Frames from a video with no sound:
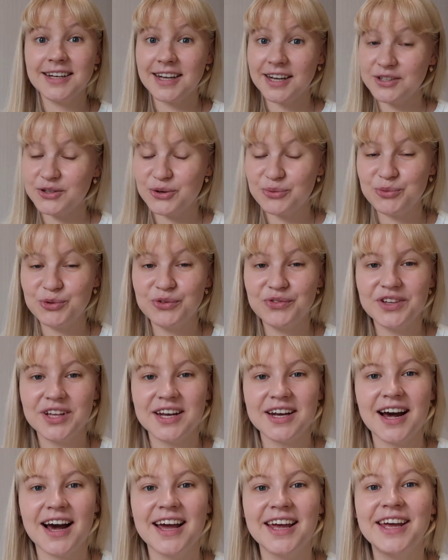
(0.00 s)
Another movie
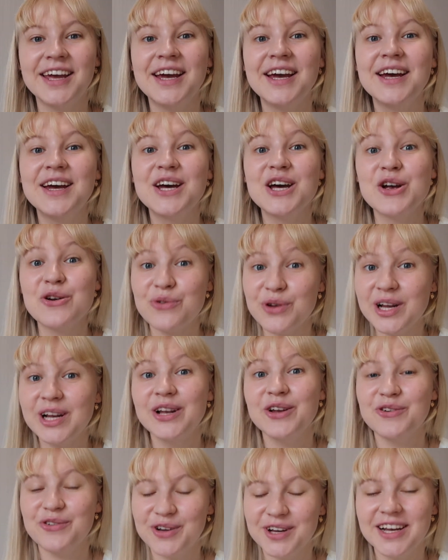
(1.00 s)
that I
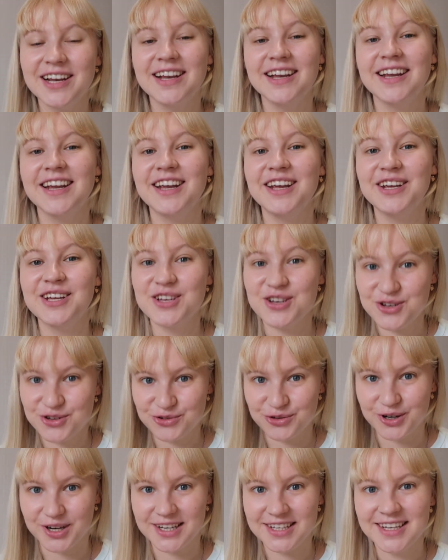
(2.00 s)
really really
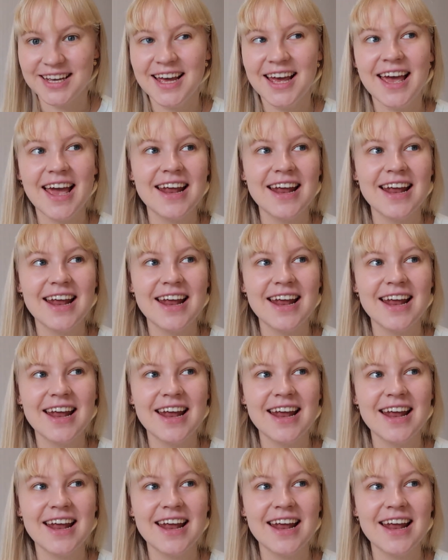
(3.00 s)
enjoyed,